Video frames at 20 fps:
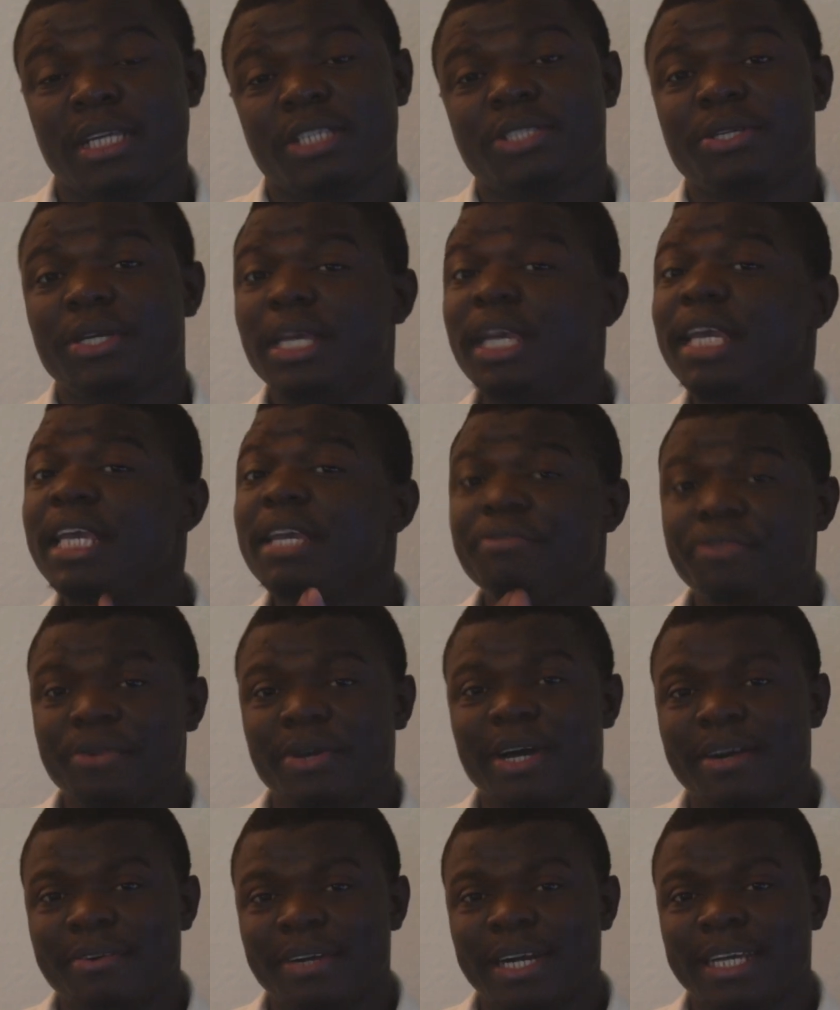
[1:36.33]
So if
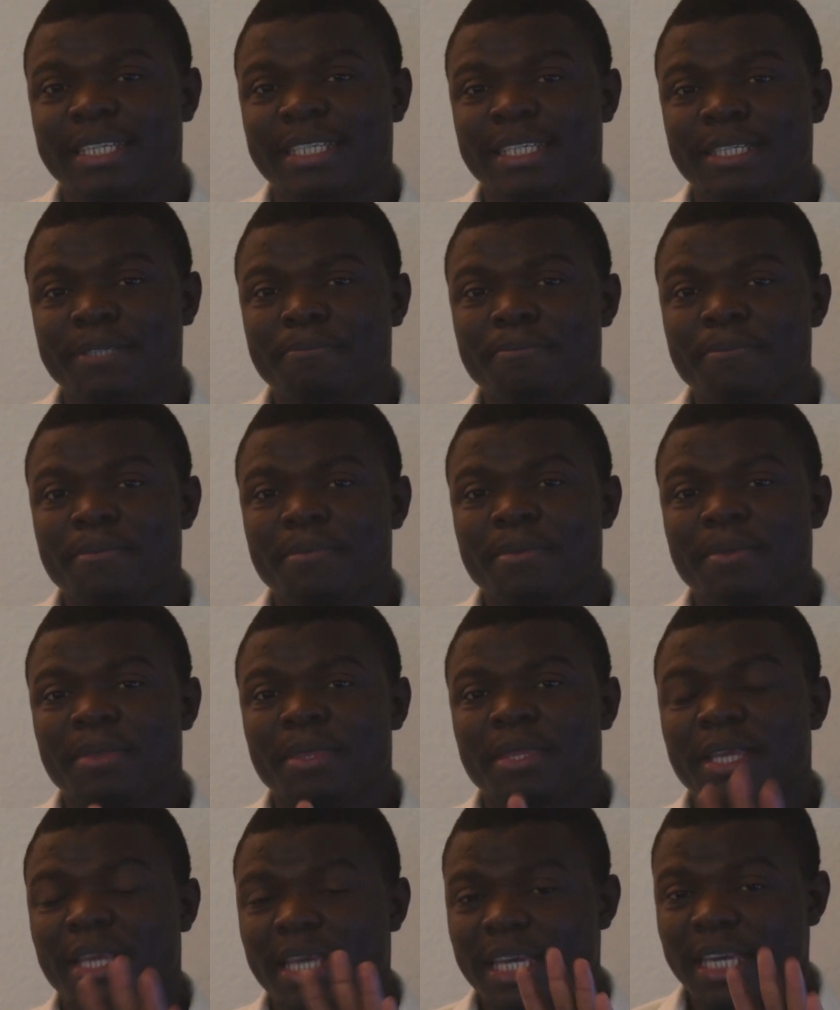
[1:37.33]
you are ready
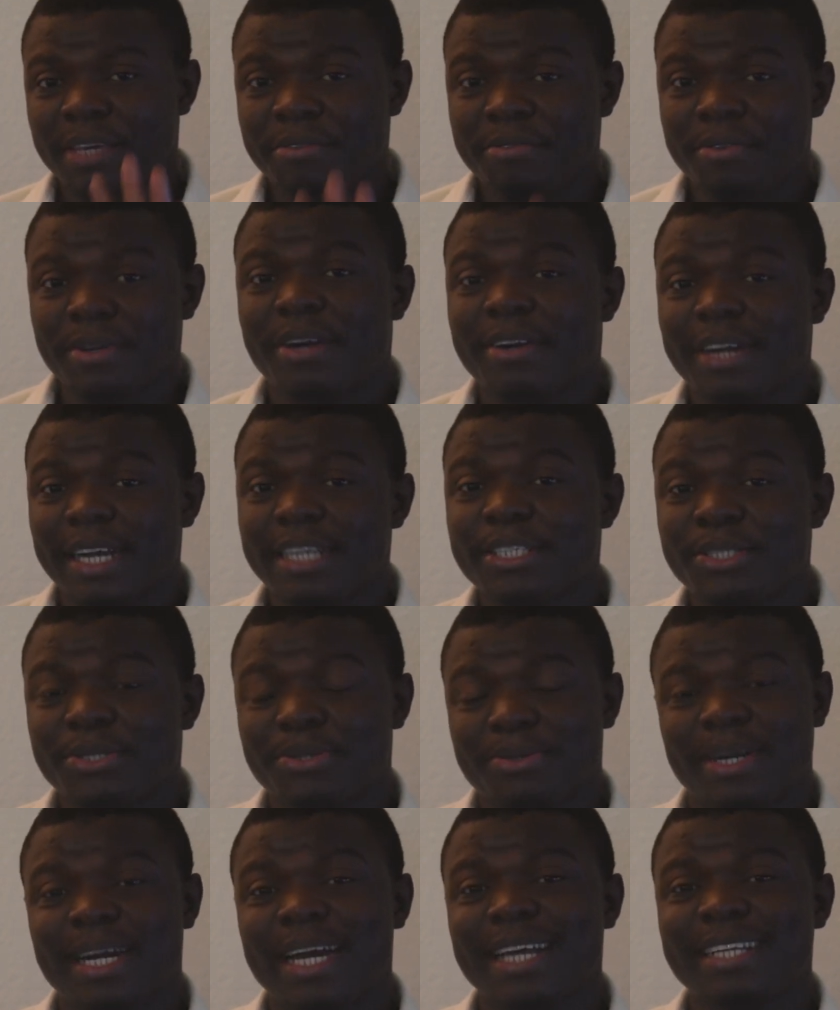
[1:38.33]

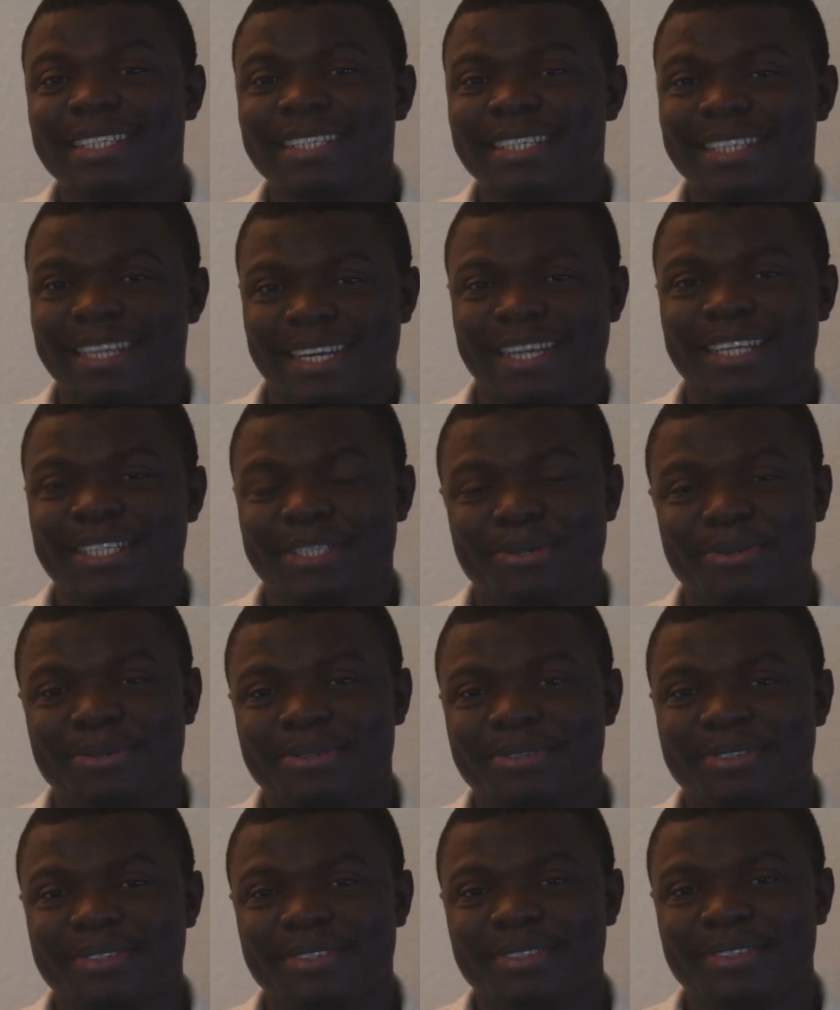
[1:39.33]
to write, then let's go.